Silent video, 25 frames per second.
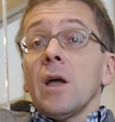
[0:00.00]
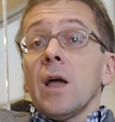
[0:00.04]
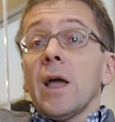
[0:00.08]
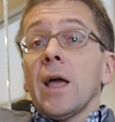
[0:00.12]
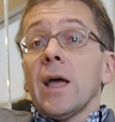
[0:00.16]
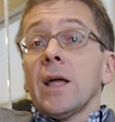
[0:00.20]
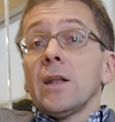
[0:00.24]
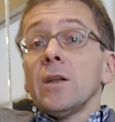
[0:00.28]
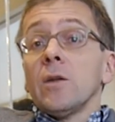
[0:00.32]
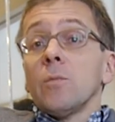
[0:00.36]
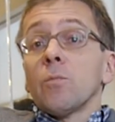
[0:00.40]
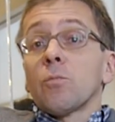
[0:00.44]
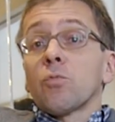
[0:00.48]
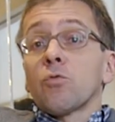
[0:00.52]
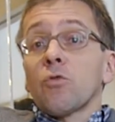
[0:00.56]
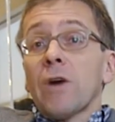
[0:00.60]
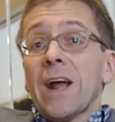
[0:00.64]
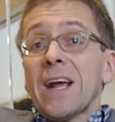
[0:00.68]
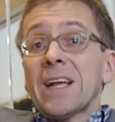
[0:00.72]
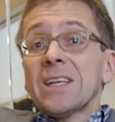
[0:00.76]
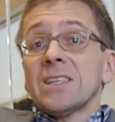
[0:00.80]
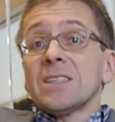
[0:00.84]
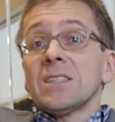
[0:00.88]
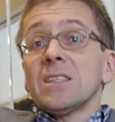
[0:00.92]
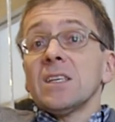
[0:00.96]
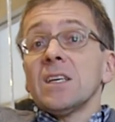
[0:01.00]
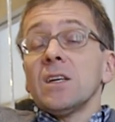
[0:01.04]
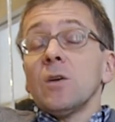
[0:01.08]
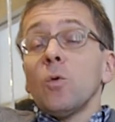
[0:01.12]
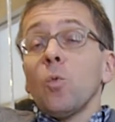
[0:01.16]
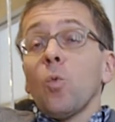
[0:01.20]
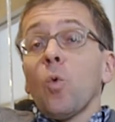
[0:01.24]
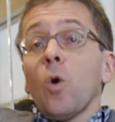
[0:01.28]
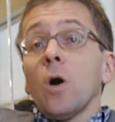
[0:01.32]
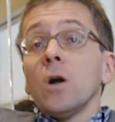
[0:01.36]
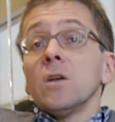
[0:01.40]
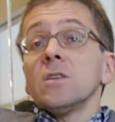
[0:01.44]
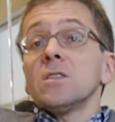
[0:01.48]
And Brexit
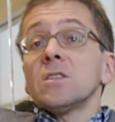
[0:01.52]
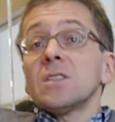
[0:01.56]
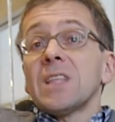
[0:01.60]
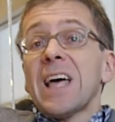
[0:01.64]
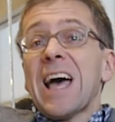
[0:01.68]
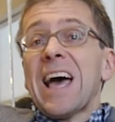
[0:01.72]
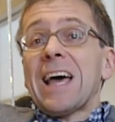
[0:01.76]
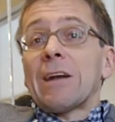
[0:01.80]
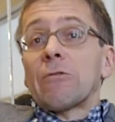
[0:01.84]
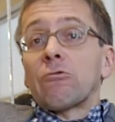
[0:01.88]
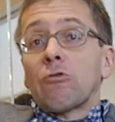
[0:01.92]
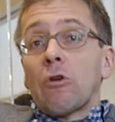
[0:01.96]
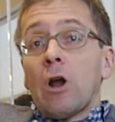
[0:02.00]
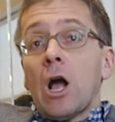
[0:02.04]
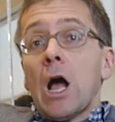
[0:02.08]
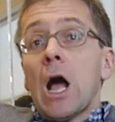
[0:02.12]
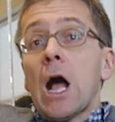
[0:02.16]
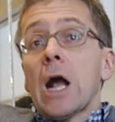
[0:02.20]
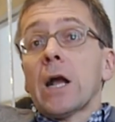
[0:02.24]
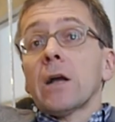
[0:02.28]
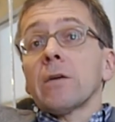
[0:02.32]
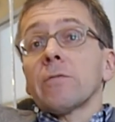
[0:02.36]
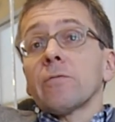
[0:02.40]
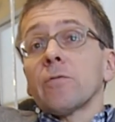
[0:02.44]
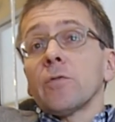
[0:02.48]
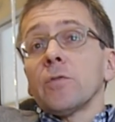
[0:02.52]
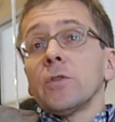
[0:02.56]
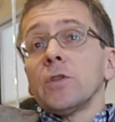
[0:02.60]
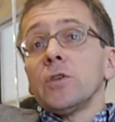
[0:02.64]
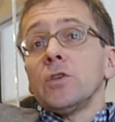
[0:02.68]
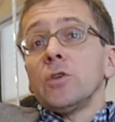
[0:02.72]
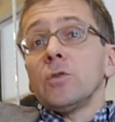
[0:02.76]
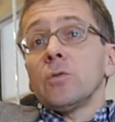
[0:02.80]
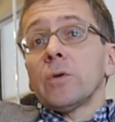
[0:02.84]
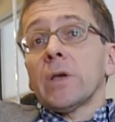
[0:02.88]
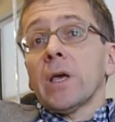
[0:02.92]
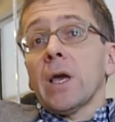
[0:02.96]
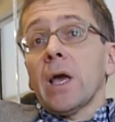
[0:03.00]
was that rock for
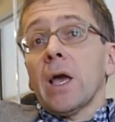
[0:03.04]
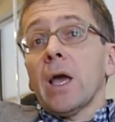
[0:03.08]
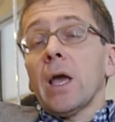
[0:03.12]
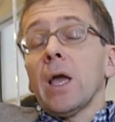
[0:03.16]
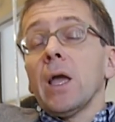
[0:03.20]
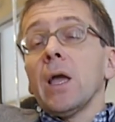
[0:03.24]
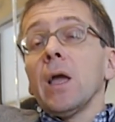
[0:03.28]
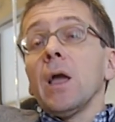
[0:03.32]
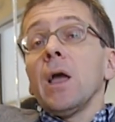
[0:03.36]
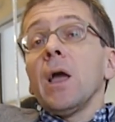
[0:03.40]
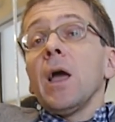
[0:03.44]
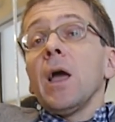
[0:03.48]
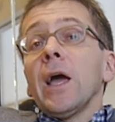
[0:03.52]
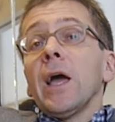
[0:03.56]
the UK,